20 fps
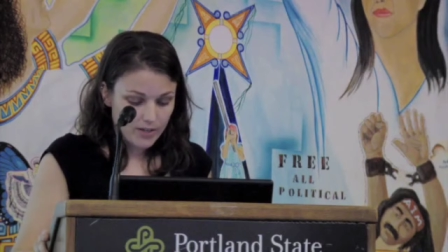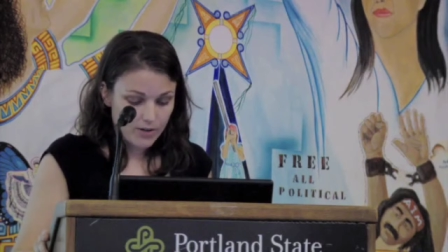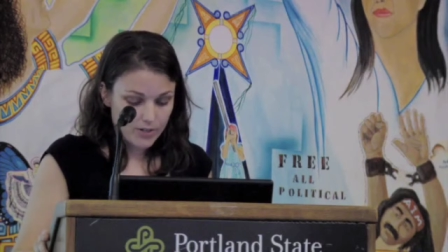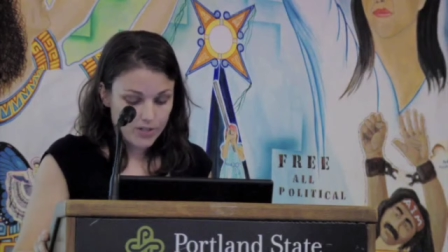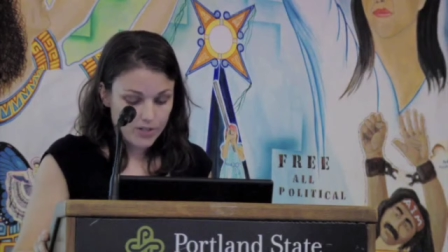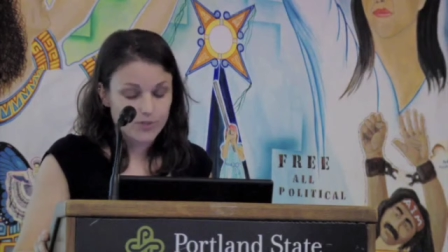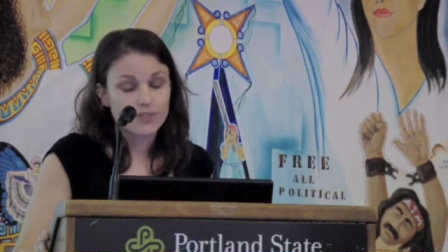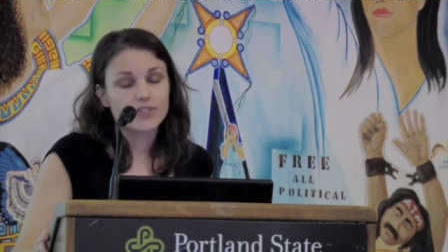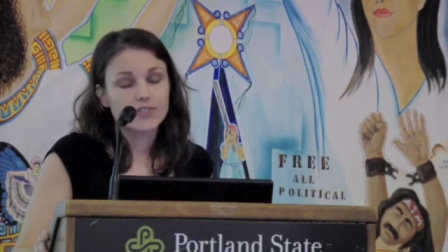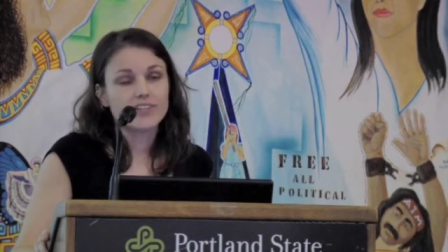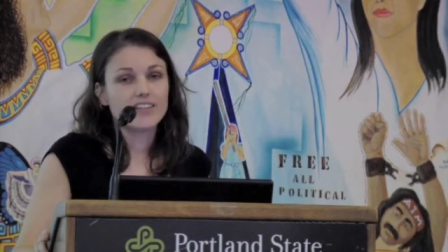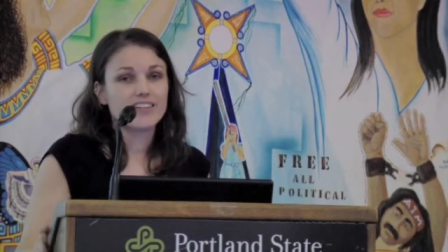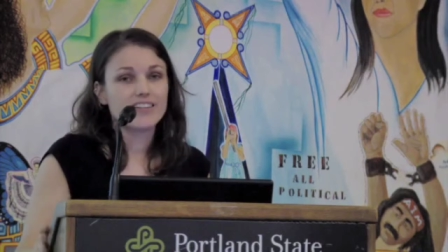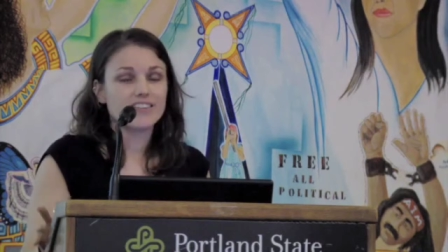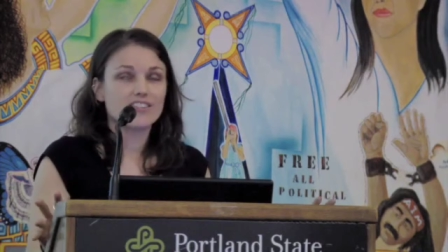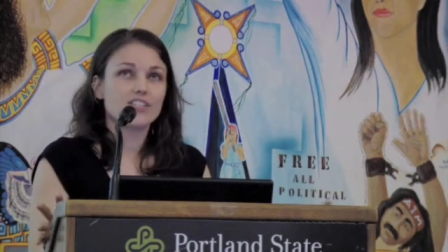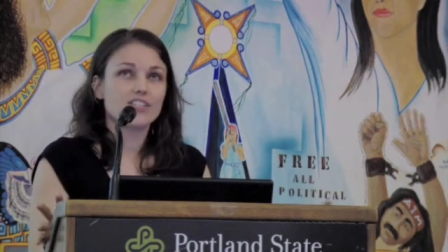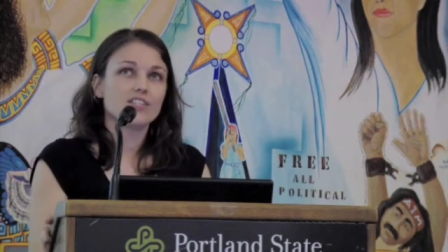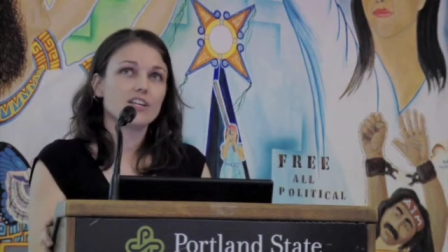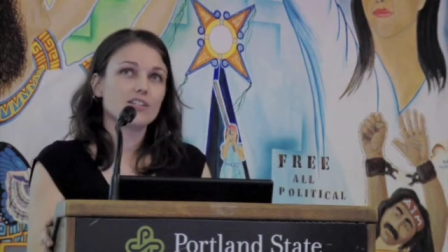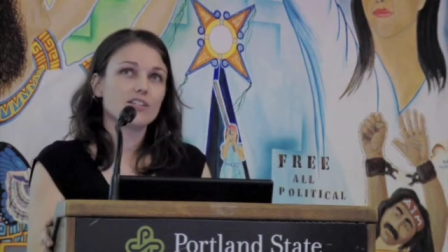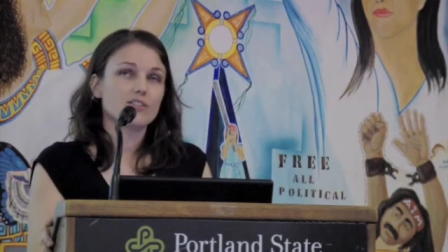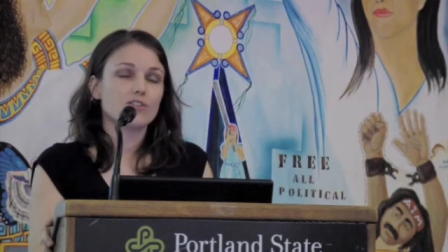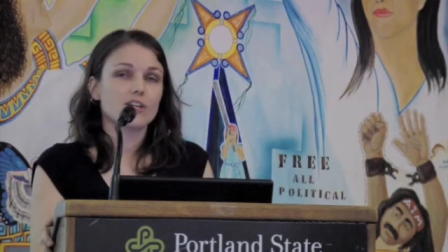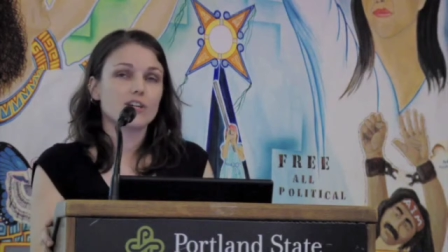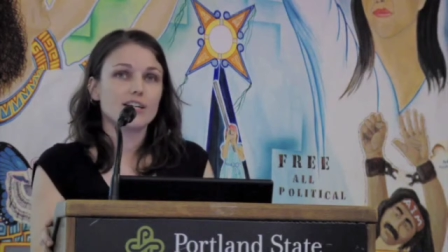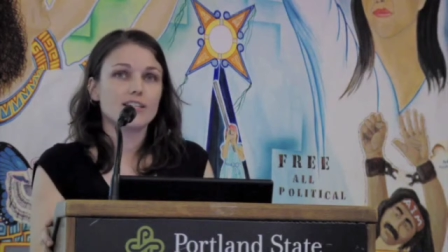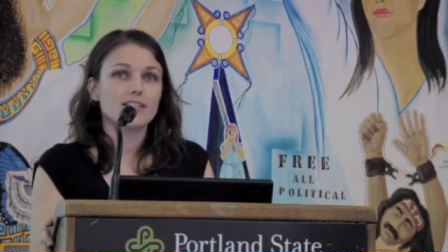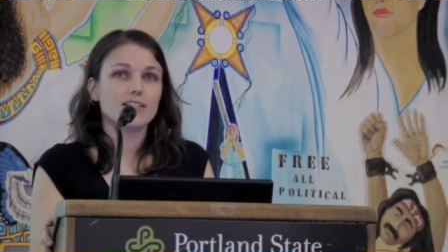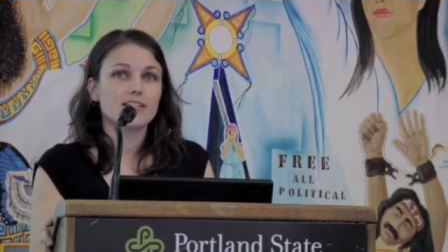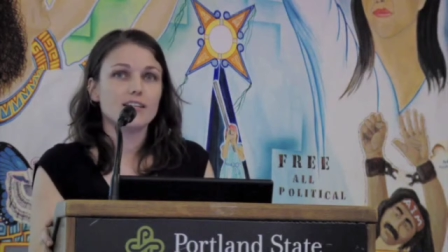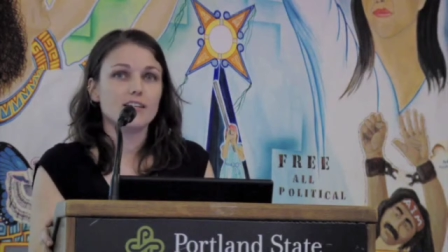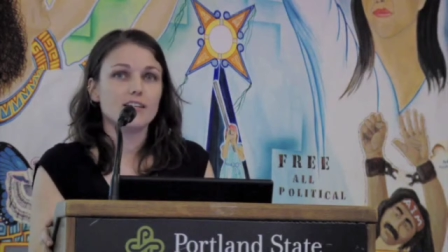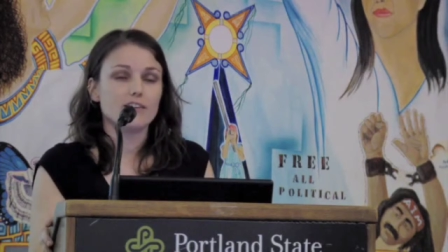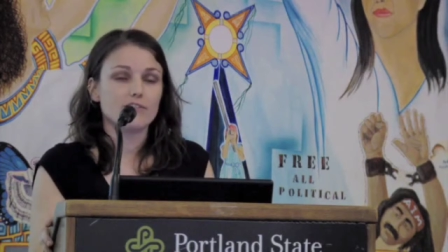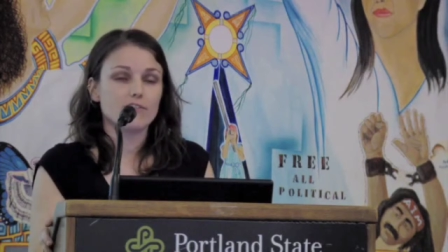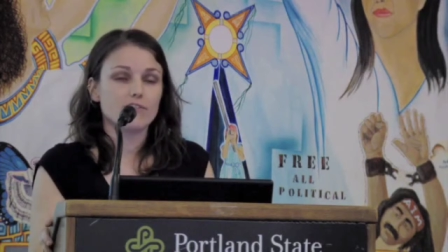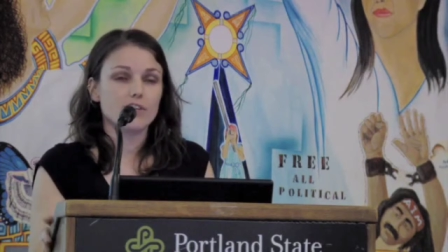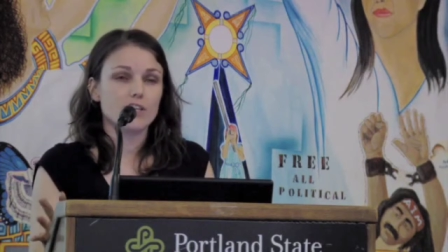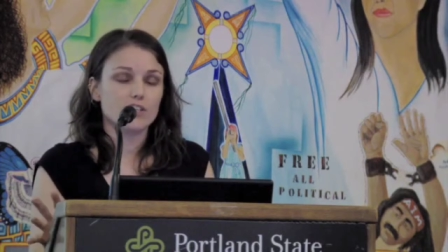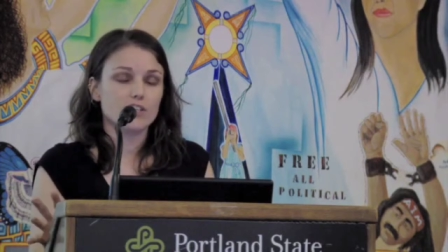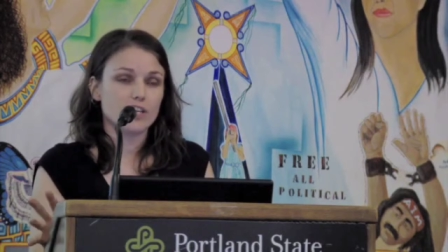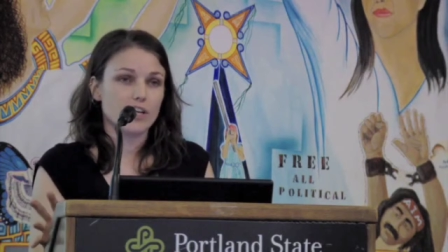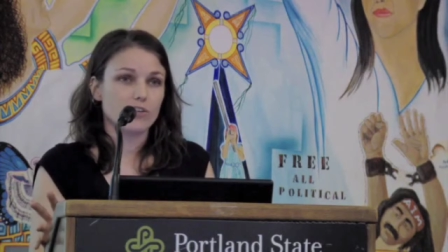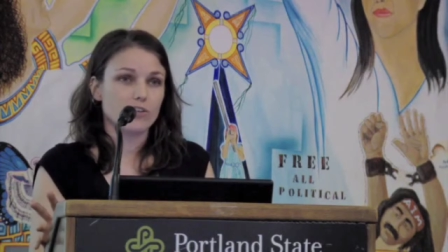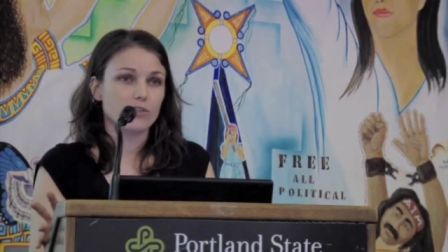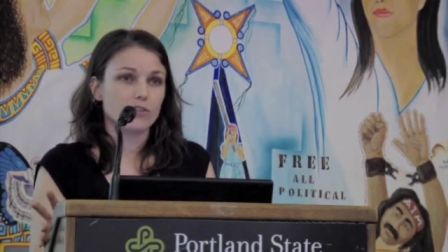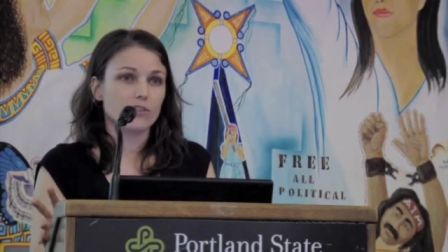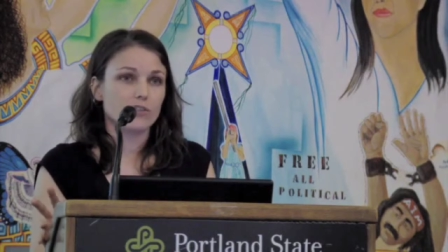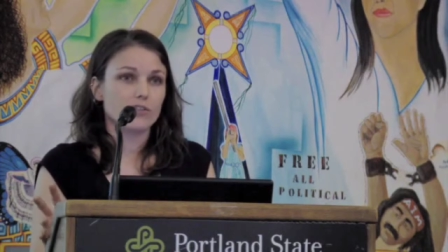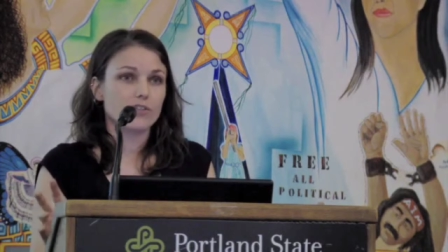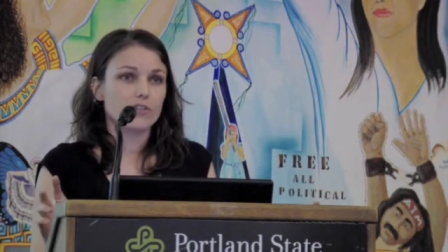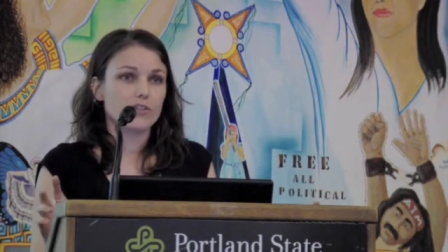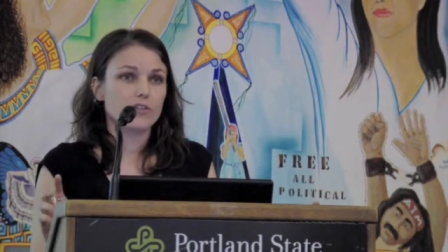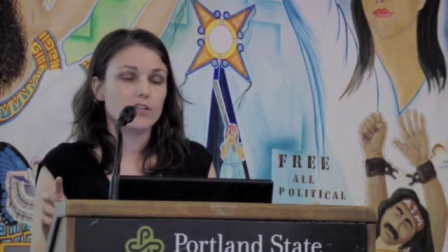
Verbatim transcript: So she's also trying to see if, in general,